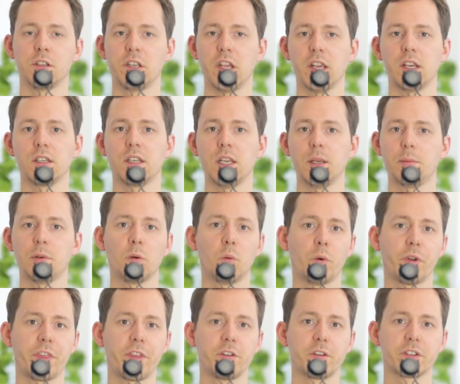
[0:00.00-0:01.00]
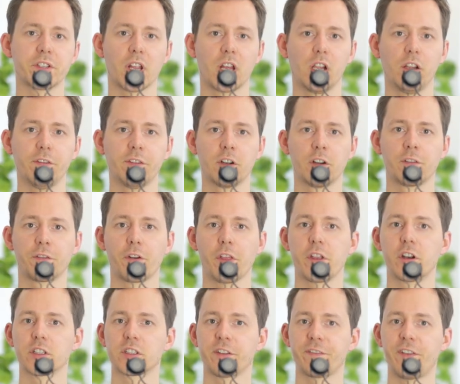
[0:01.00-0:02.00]
Dig deep within yourself, for
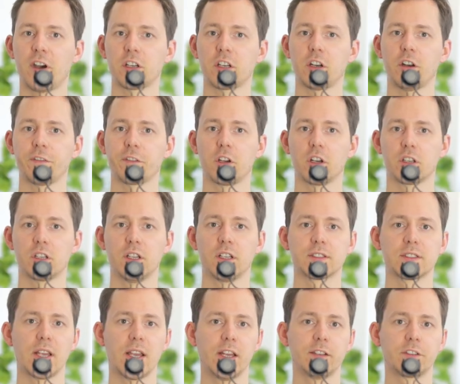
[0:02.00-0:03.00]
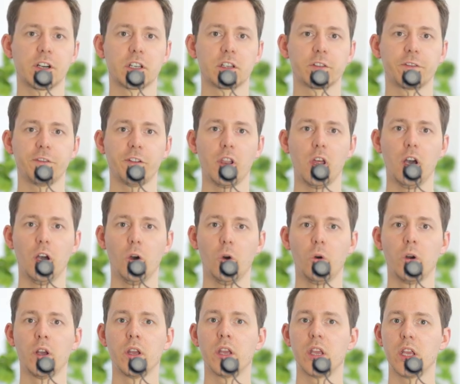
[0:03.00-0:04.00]
there is a fountain of goodness ever to
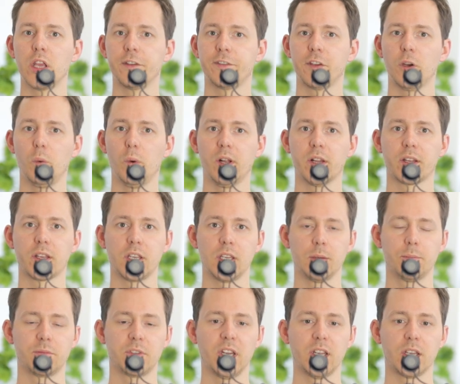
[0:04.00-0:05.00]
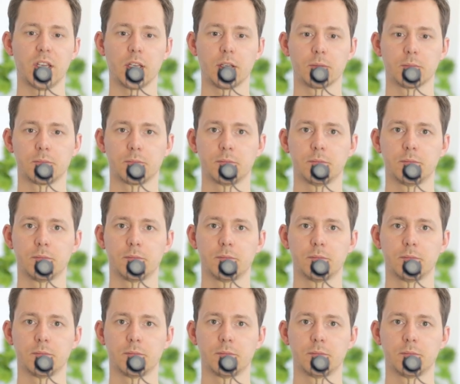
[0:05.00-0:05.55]
flow if you will keep digging.